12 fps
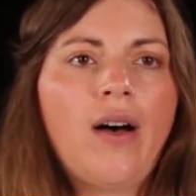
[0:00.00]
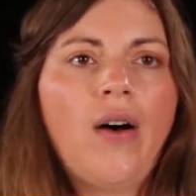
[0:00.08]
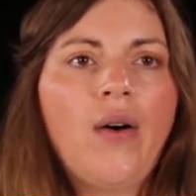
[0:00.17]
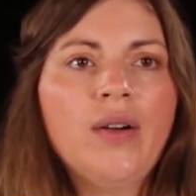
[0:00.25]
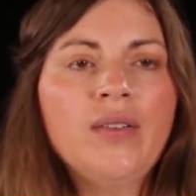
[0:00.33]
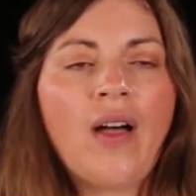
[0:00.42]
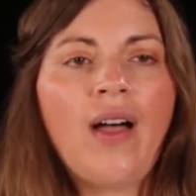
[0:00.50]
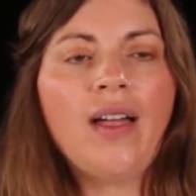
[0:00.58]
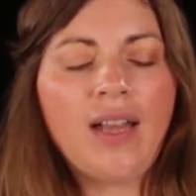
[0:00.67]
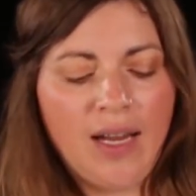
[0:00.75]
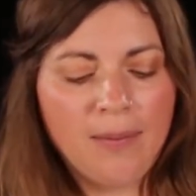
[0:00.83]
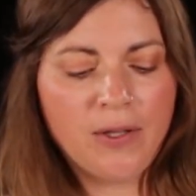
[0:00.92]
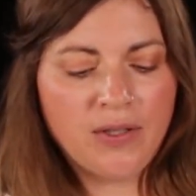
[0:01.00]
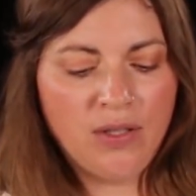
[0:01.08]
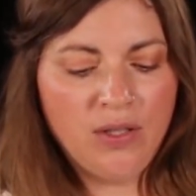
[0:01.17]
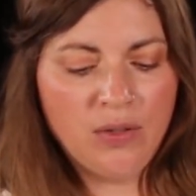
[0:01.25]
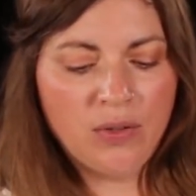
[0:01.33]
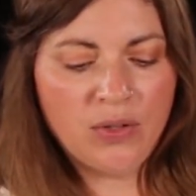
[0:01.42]
are not able to
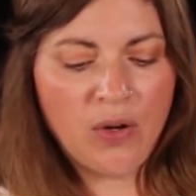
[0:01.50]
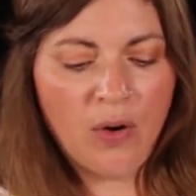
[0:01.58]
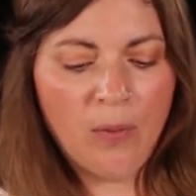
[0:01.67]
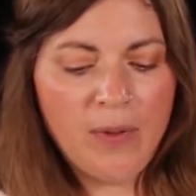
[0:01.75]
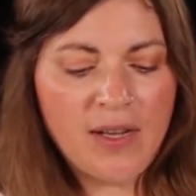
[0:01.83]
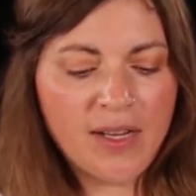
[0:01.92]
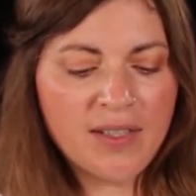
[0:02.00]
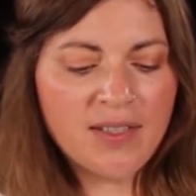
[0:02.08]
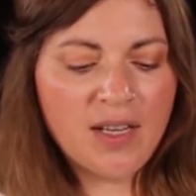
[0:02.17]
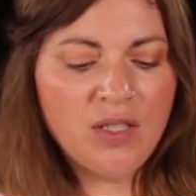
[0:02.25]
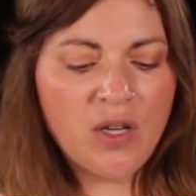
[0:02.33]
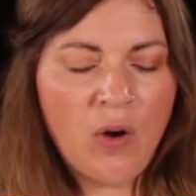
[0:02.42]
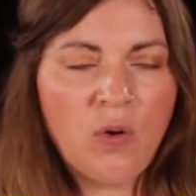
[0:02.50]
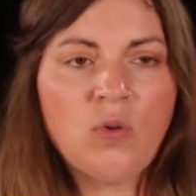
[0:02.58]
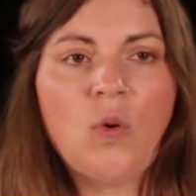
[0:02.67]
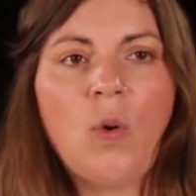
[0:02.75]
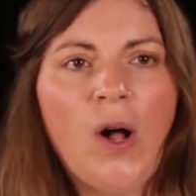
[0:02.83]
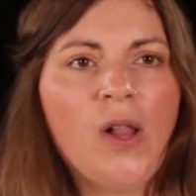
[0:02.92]
do so because they don't
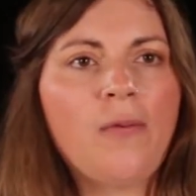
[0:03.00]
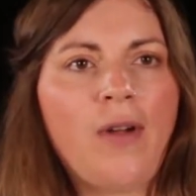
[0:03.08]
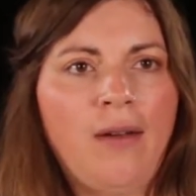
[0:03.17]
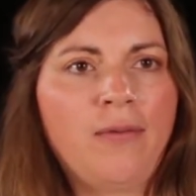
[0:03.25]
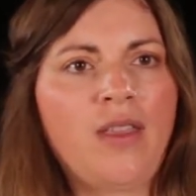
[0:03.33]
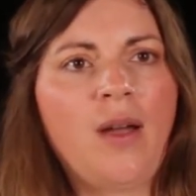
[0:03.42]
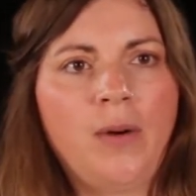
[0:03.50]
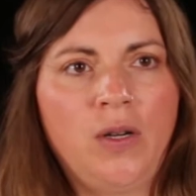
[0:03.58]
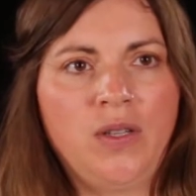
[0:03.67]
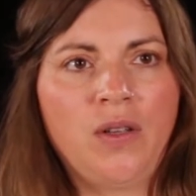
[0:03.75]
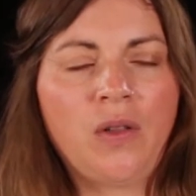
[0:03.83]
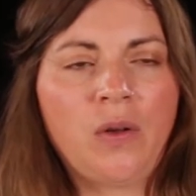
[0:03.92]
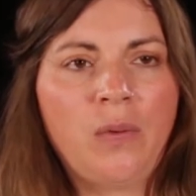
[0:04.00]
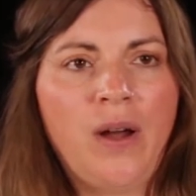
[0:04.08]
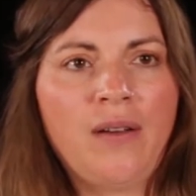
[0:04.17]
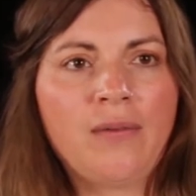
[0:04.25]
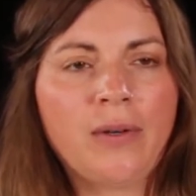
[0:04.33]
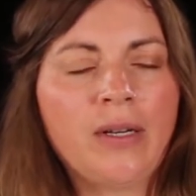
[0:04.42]
qualify for that particular
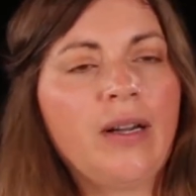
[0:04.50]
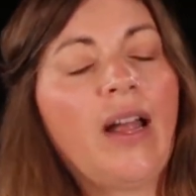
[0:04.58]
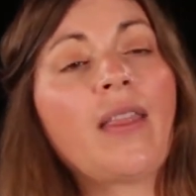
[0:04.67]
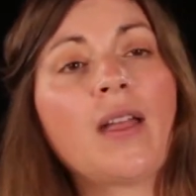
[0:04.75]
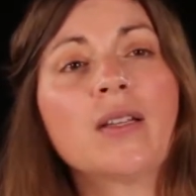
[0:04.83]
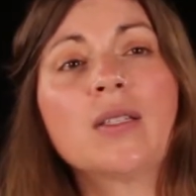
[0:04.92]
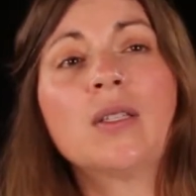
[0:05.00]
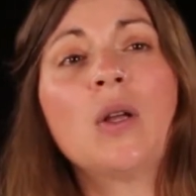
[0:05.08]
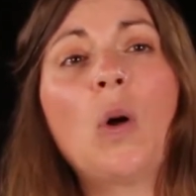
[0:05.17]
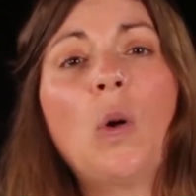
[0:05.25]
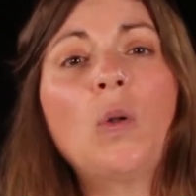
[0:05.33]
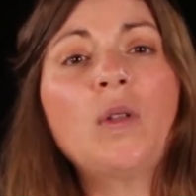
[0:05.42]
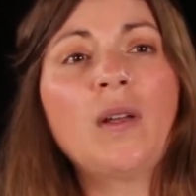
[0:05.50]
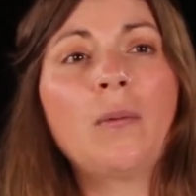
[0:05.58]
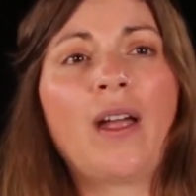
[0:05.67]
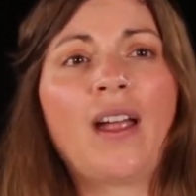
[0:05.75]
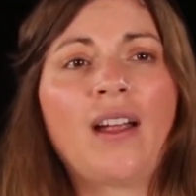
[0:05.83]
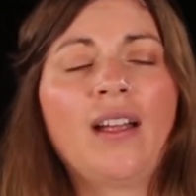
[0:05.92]
waiver. And that is the only
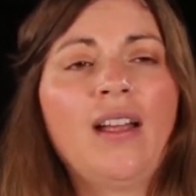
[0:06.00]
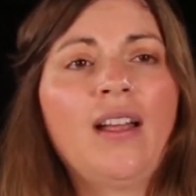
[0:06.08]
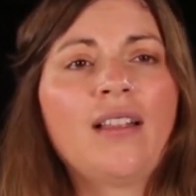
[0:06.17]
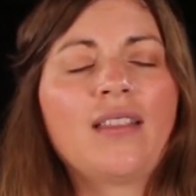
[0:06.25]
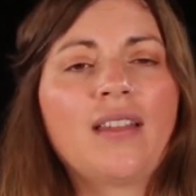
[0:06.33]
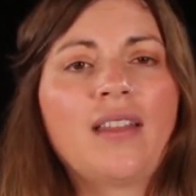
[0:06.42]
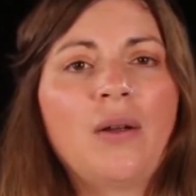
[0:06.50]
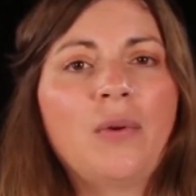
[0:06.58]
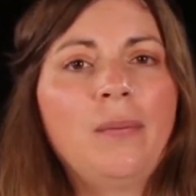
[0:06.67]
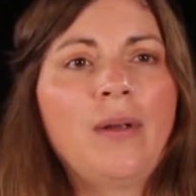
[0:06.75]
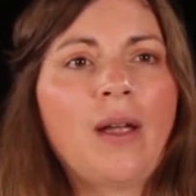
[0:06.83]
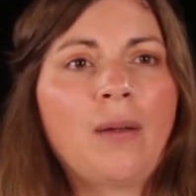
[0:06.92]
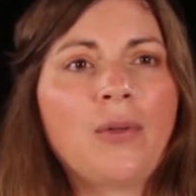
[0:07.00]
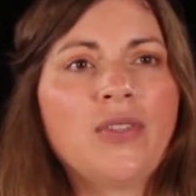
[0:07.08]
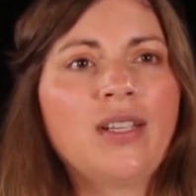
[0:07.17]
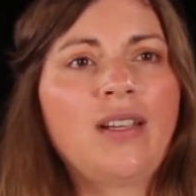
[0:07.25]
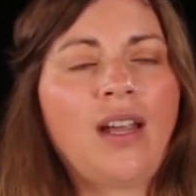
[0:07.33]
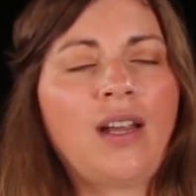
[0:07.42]
way that they would be able
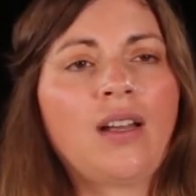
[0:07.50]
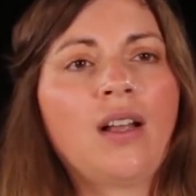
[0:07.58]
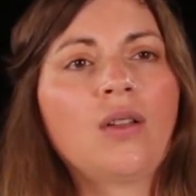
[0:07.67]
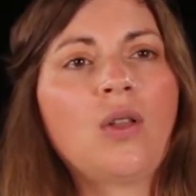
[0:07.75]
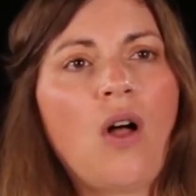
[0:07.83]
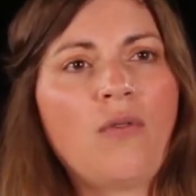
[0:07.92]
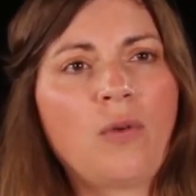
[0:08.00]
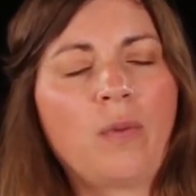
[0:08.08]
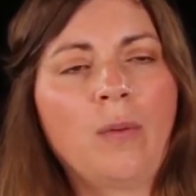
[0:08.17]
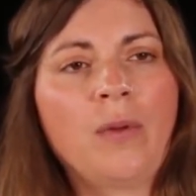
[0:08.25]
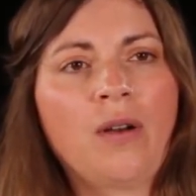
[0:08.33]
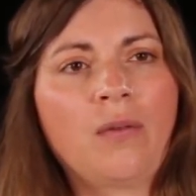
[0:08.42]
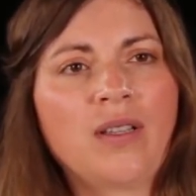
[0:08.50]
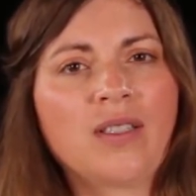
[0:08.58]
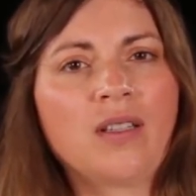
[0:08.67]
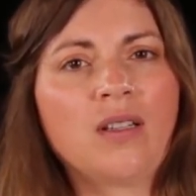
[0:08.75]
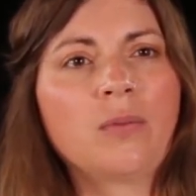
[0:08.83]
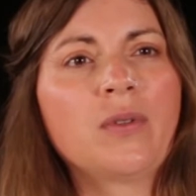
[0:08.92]
to gain lawful permanent
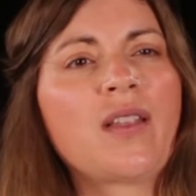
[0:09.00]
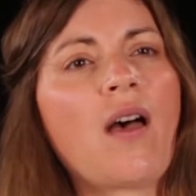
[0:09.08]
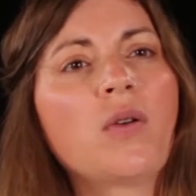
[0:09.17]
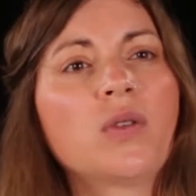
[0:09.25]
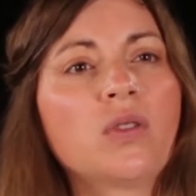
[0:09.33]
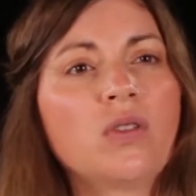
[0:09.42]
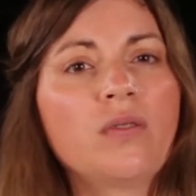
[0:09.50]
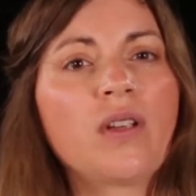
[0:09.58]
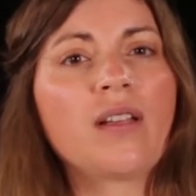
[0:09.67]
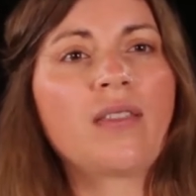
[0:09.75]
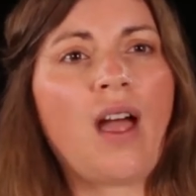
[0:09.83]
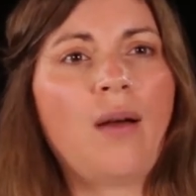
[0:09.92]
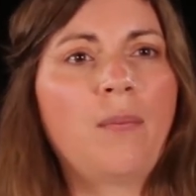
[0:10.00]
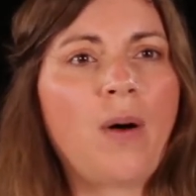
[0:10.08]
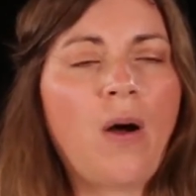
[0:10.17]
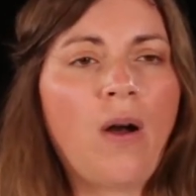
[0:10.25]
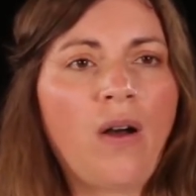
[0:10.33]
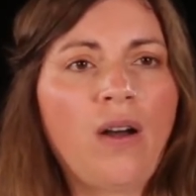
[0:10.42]
resident without serving that
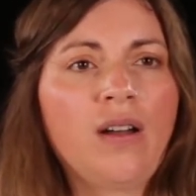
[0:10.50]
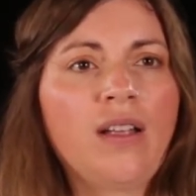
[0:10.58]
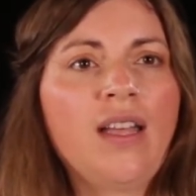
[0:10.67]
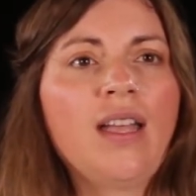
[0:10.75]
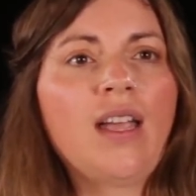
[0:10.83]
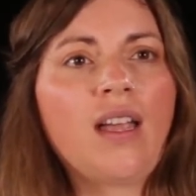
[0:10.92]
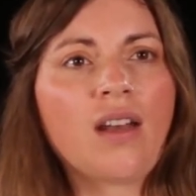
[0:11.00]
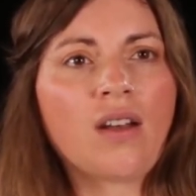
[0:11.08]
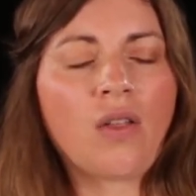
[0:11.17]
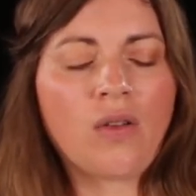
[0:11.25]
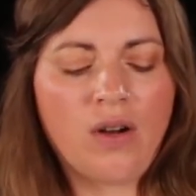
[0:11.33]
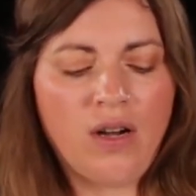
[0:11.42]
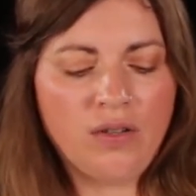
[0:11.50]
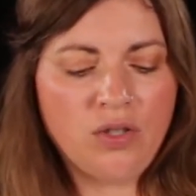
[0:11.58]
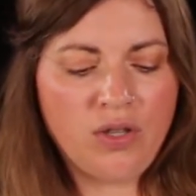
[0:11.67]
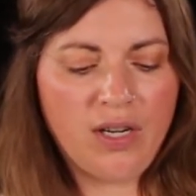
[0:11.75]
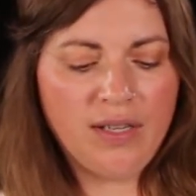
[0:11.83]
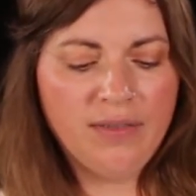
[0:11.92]
bar in another
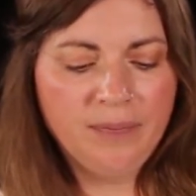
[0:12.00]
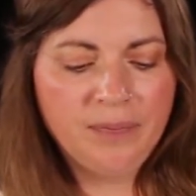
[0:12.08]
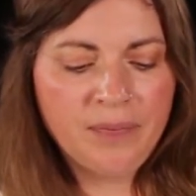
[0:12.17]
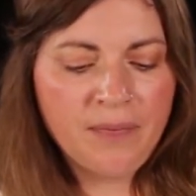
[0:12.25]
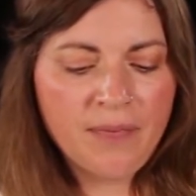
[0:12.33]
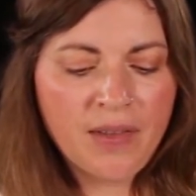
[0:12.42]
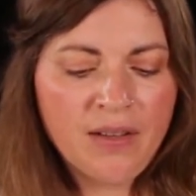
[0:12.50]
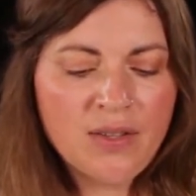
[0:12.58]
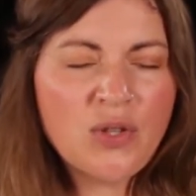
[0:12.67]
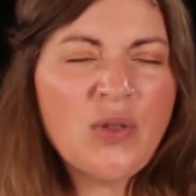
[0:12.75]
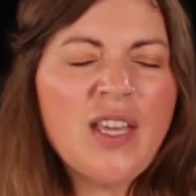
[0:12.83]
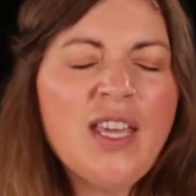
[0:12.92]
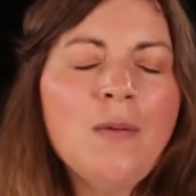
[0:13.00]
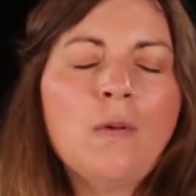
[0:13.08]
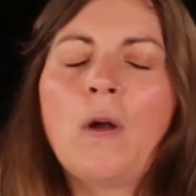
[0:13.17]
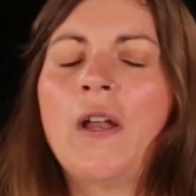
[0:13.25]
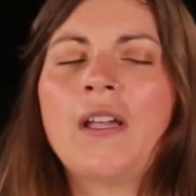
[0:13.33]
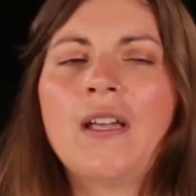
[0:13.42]
country. So they keep
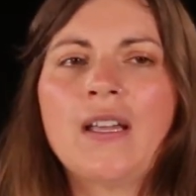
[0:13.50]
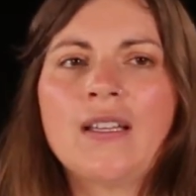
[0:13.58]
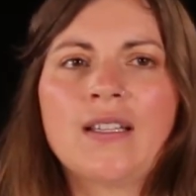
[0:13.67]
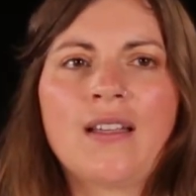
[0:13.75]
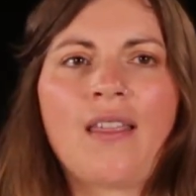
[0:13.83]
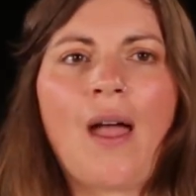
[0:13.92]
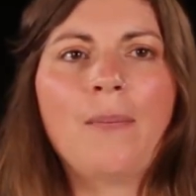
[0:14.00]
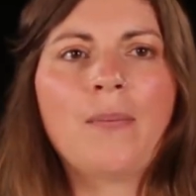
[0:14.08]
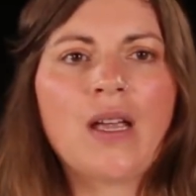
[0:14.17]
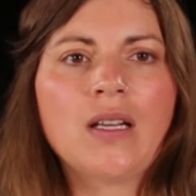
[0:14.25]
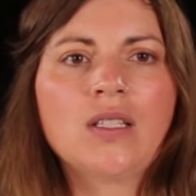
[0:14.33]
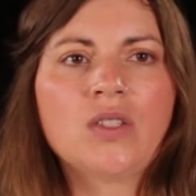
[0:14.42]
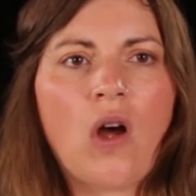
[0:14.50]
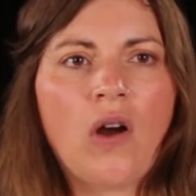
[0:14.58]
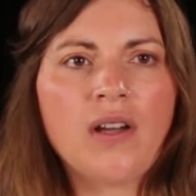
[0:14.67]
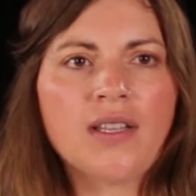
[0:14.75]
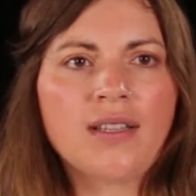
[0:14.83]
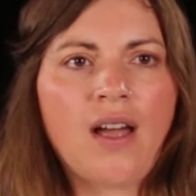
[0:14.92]
running into that big
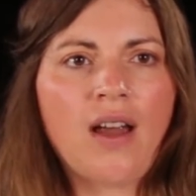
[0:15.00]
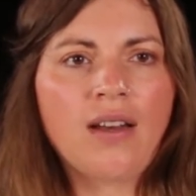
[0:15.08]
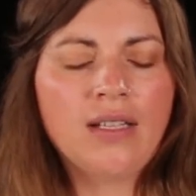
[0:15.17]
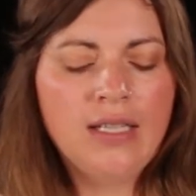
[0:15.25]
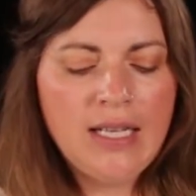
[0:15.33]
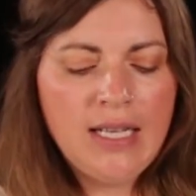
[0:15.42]
sorry sign.